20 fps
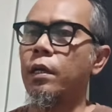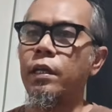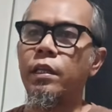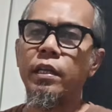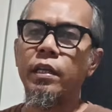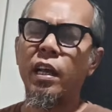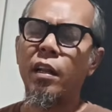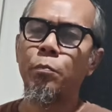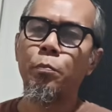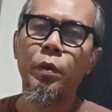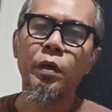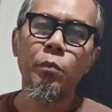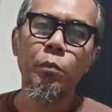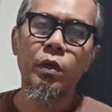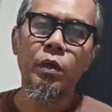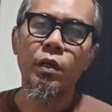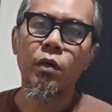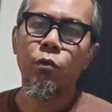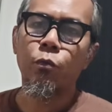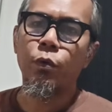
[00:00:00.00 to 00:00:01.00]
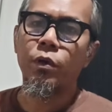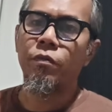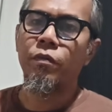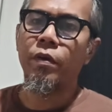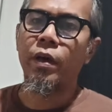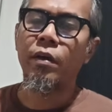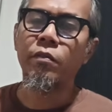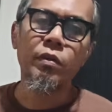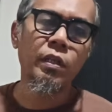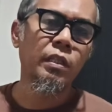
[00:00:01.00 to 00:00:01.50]
in helping me with
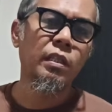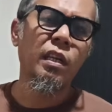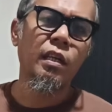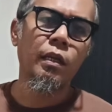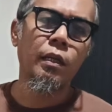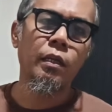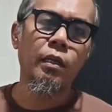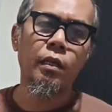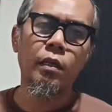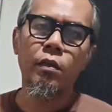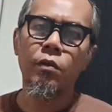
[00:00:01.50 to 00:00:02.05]
everything.